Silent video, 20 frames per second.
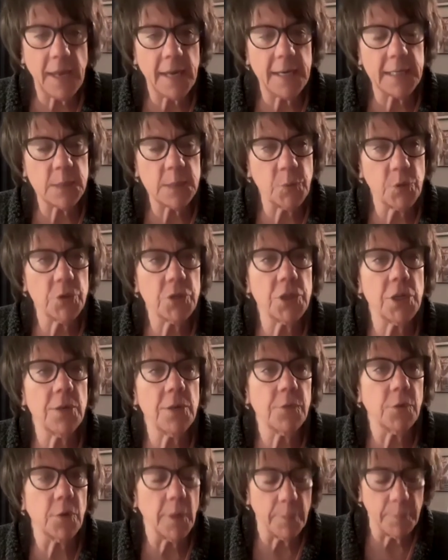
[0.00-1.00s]
that is
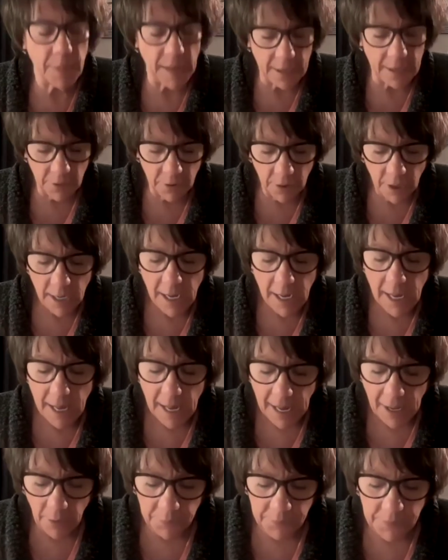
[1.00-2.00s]
pushing for a better
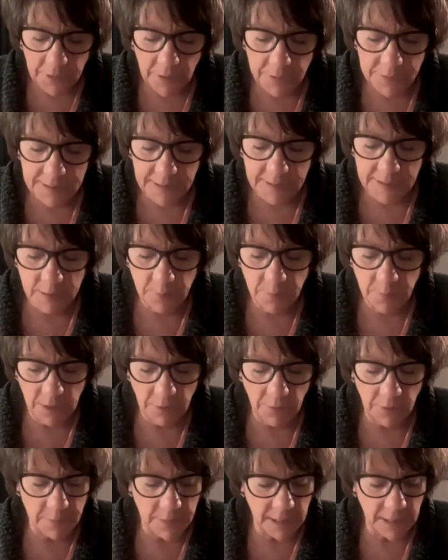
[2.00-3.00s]
healthcare system
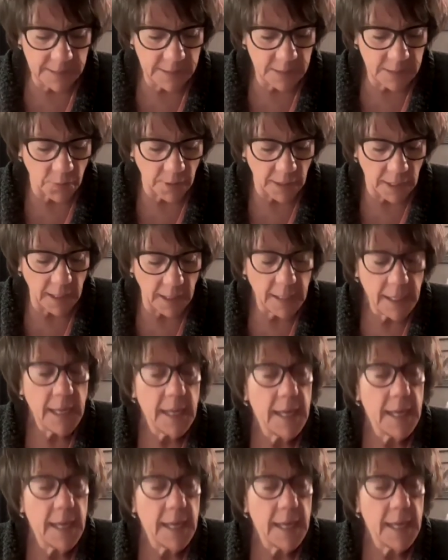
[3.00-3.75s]
here in Minnesota.